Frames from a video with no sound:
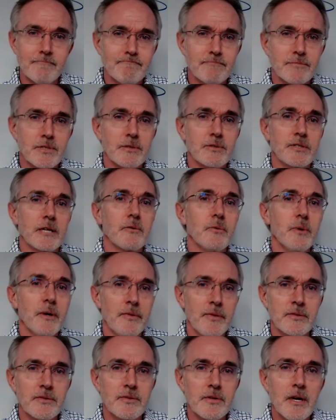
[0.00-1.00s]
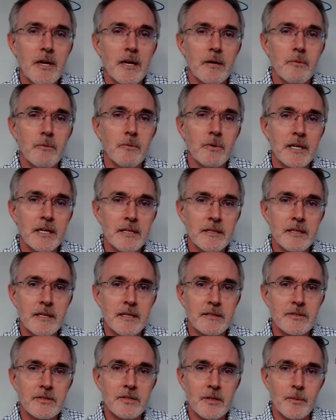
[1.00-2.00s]
So stick with us, and we'll get
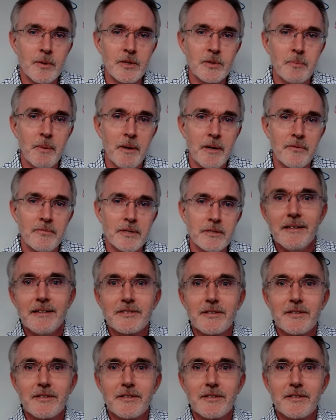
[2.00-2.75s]
into some of those benefits.